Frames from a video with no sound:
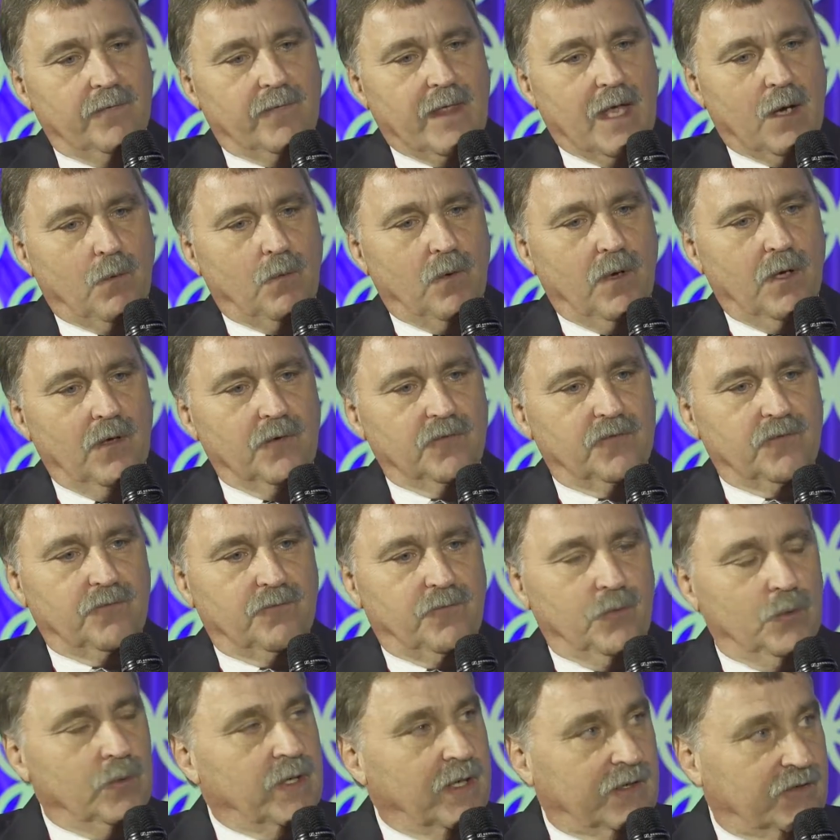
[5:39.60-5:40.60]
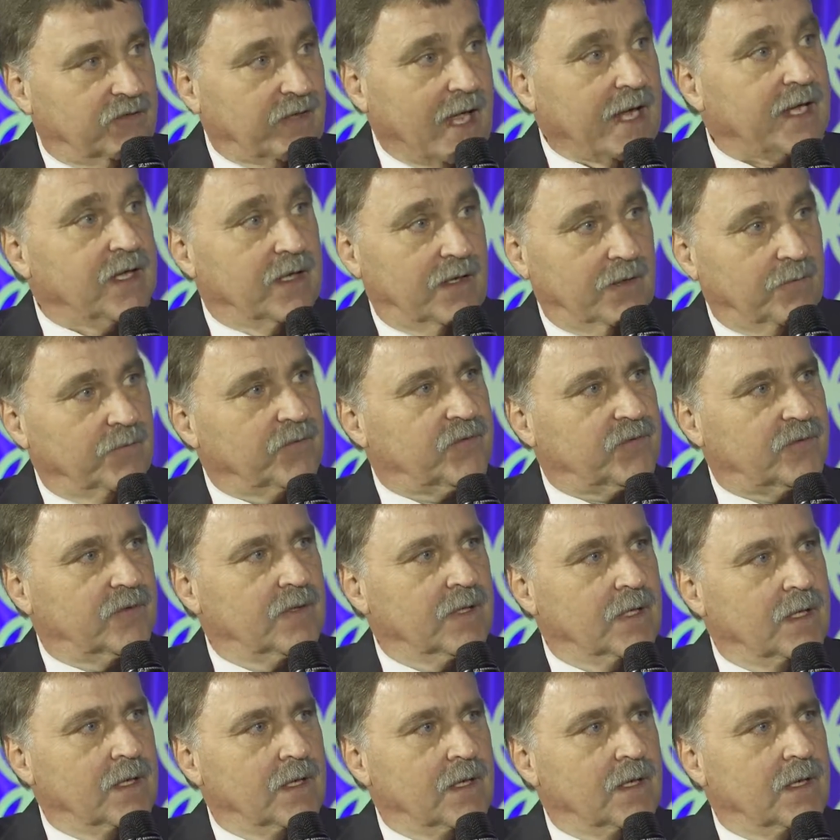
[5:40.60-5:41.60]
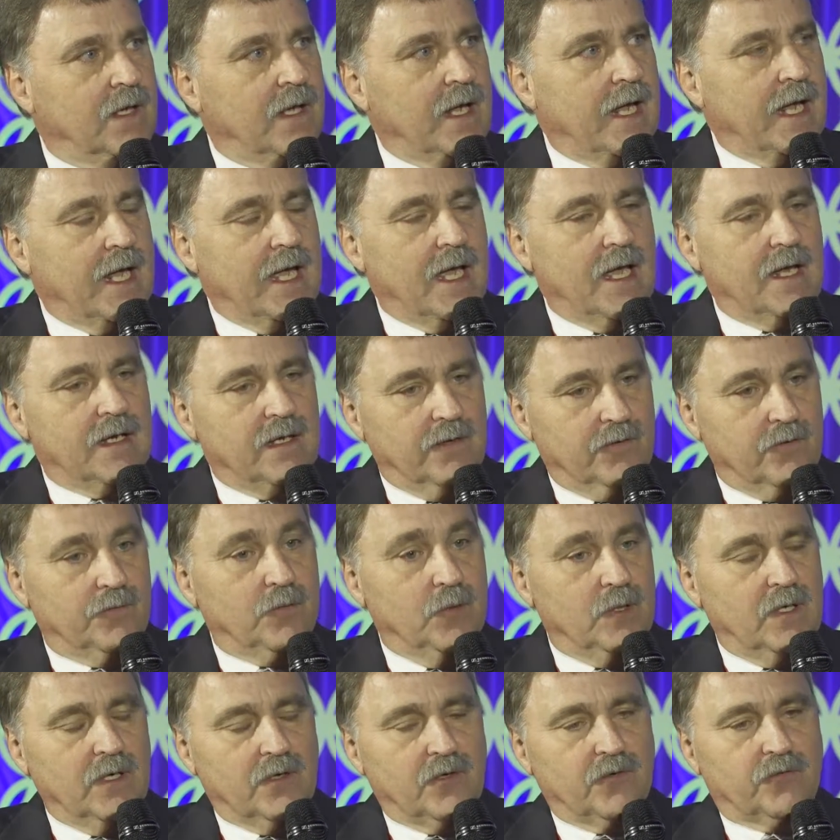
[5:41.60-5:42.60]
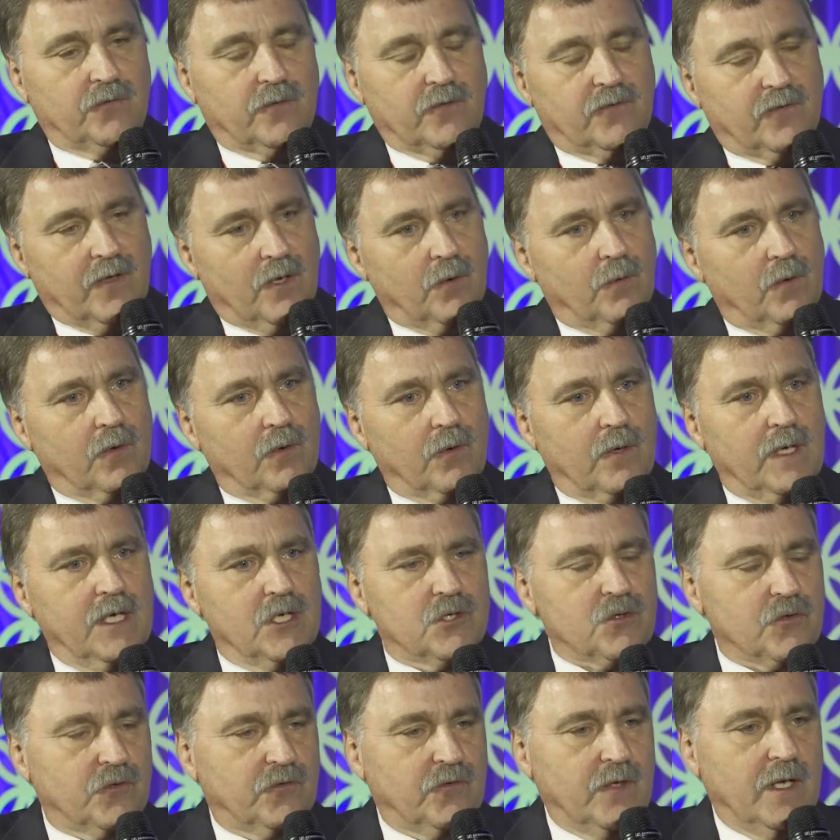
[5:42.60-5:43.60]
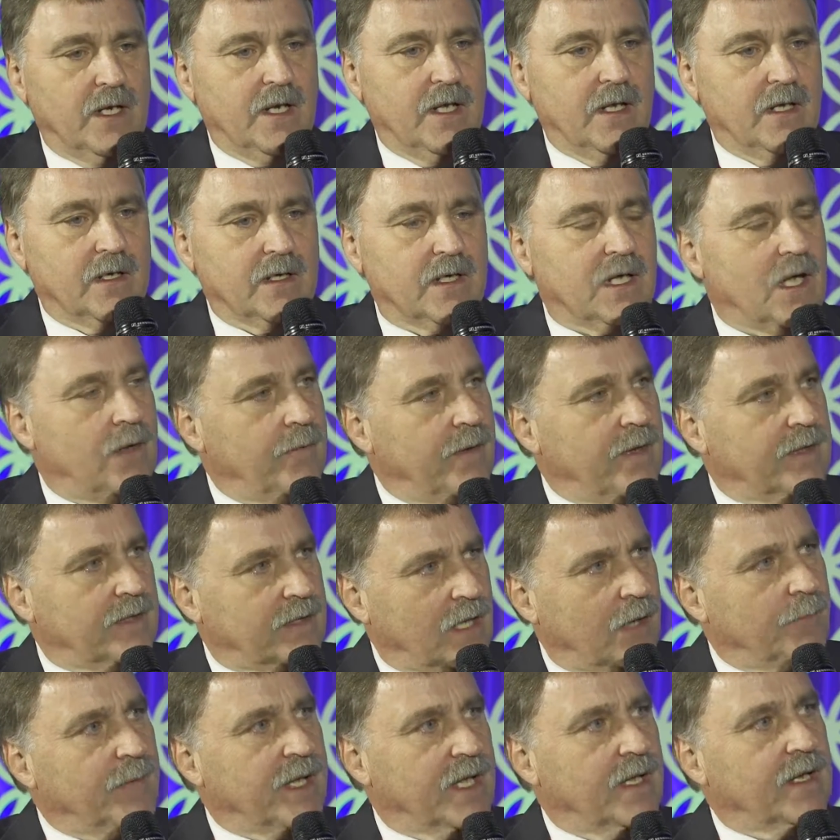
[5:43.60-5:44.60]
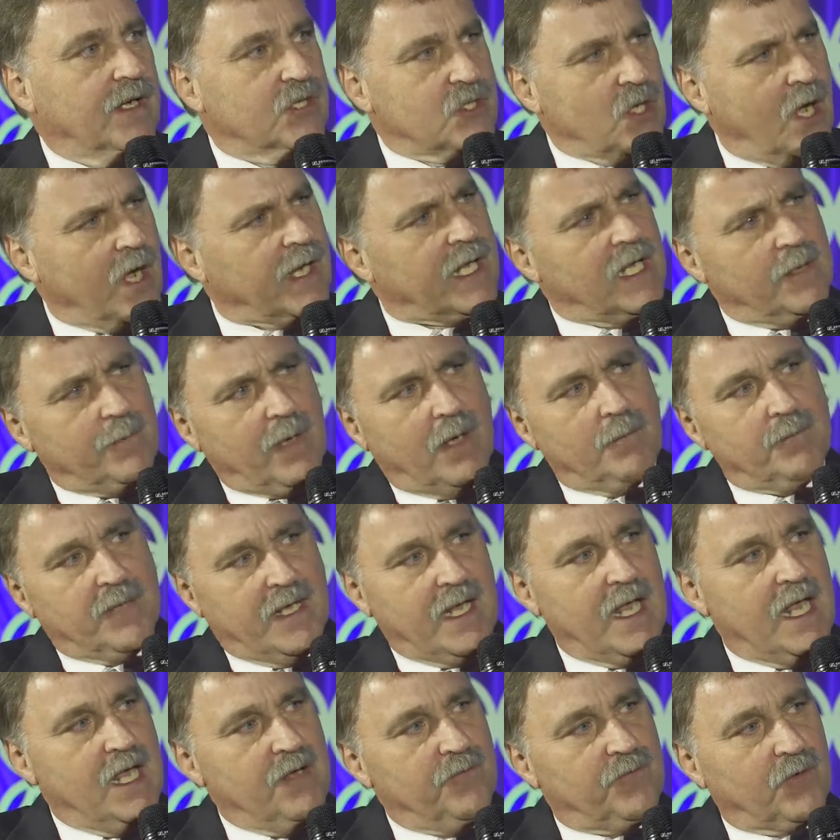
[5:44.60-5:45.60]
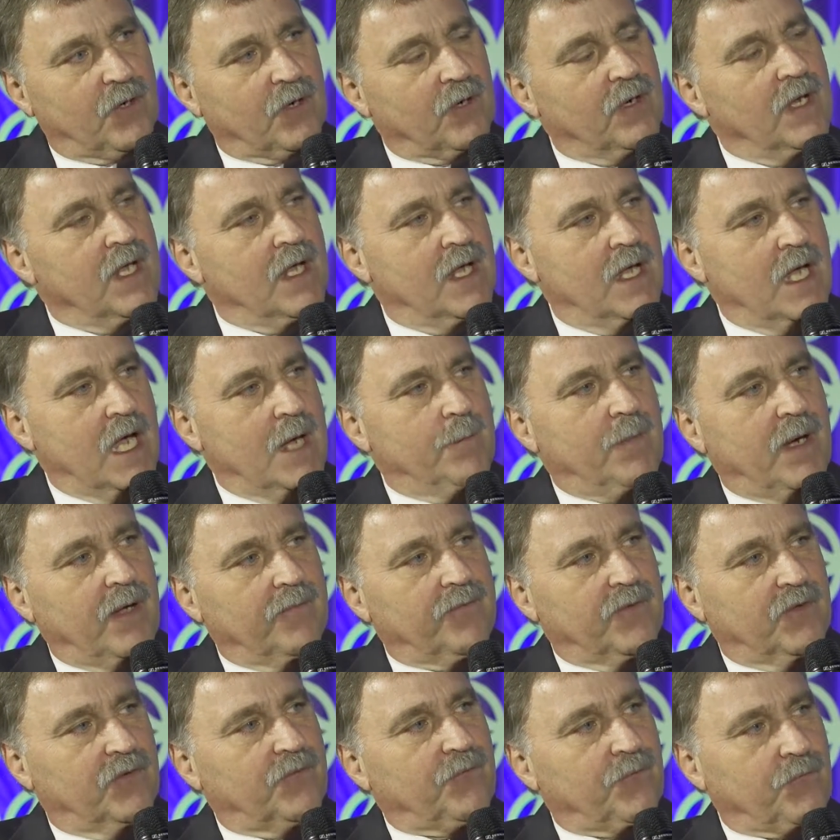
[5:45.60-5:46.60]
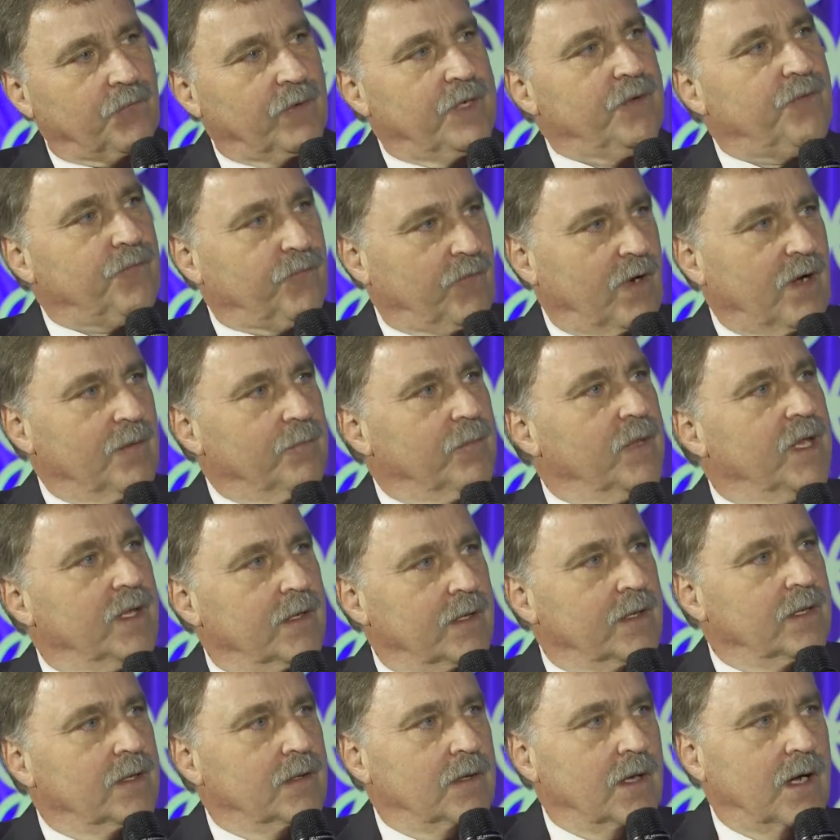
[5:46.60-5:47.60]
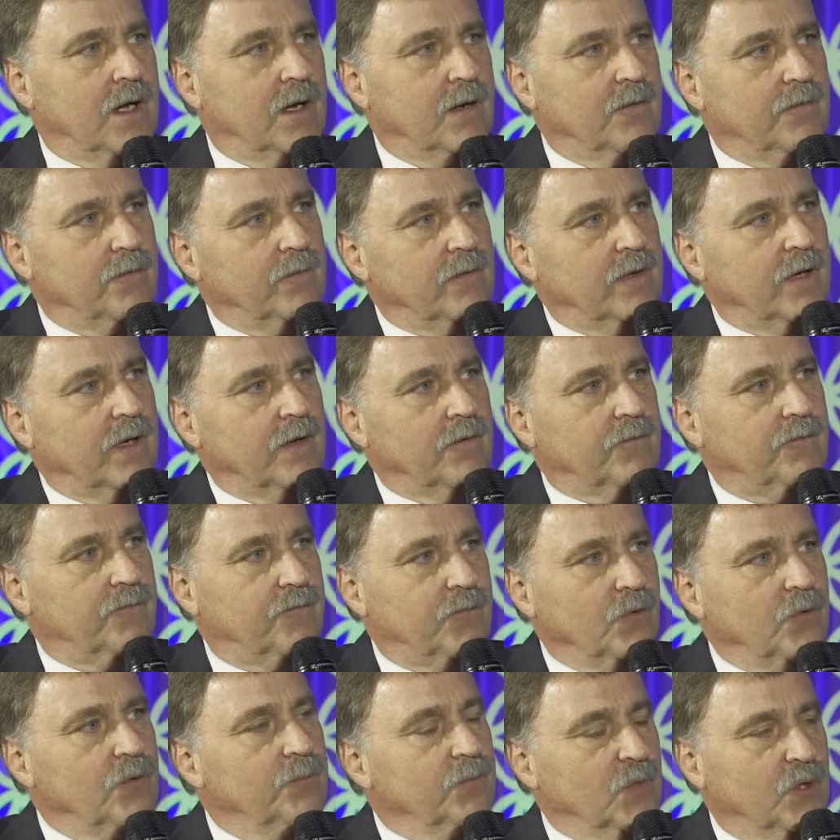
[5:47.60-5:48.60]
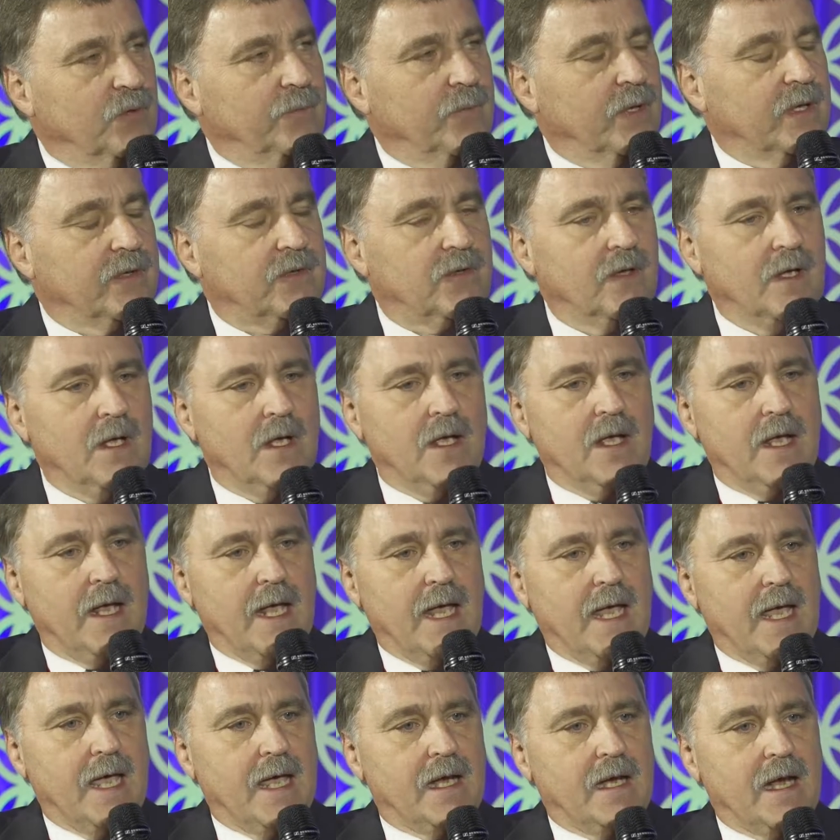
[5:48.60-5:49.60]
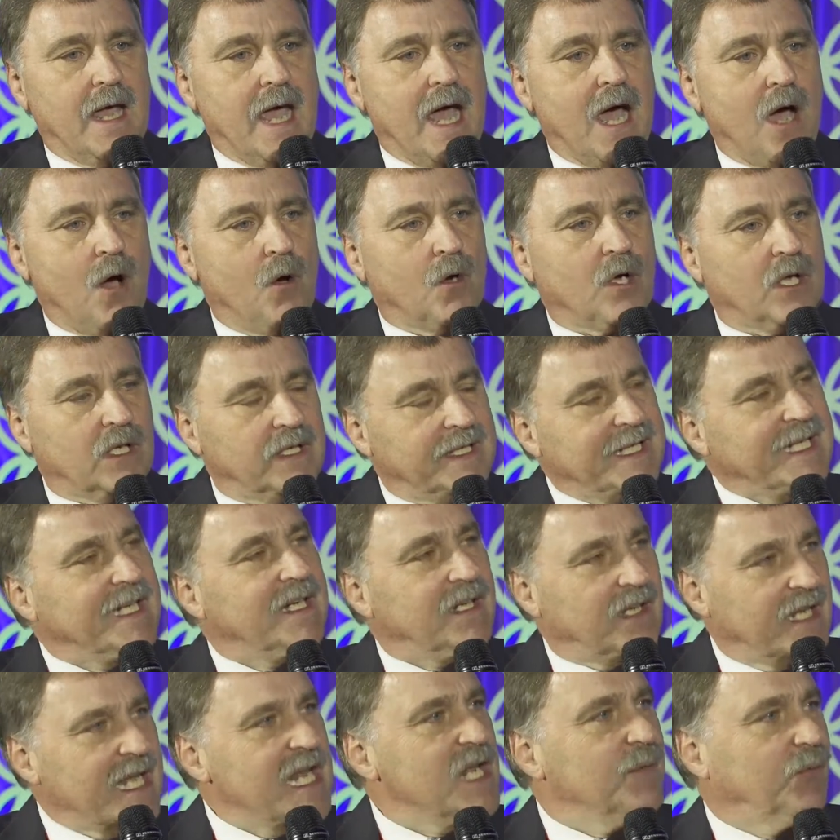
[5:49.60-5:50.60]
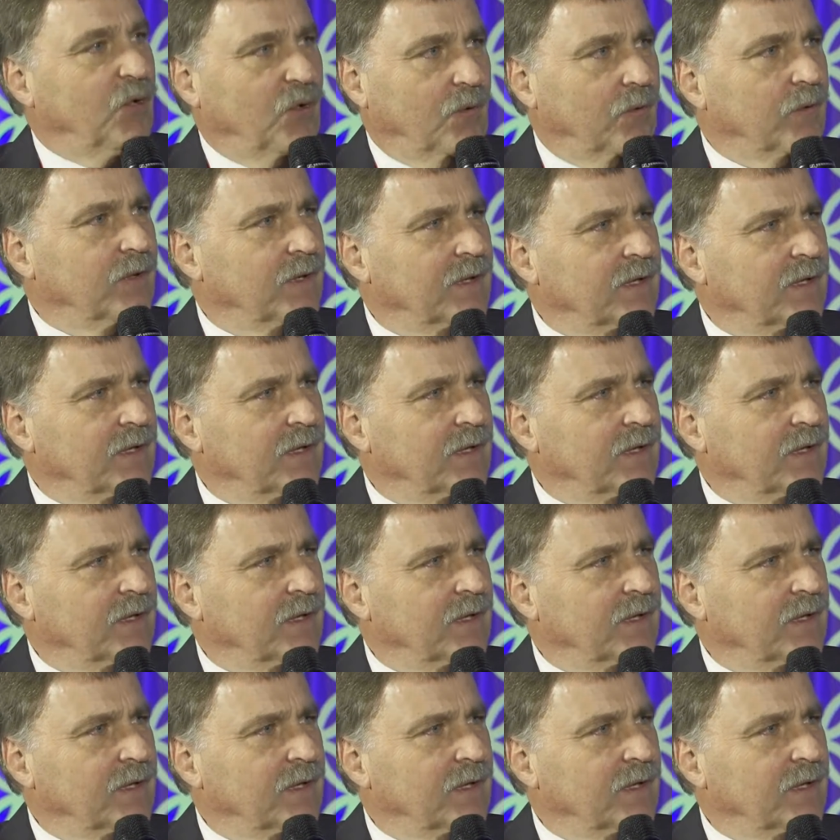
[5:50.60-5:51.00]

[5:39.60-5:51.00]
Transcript: that was food executives and in the food industry. So they were interested in coming in and talking about behavior, about this free from food movement, and how clean label,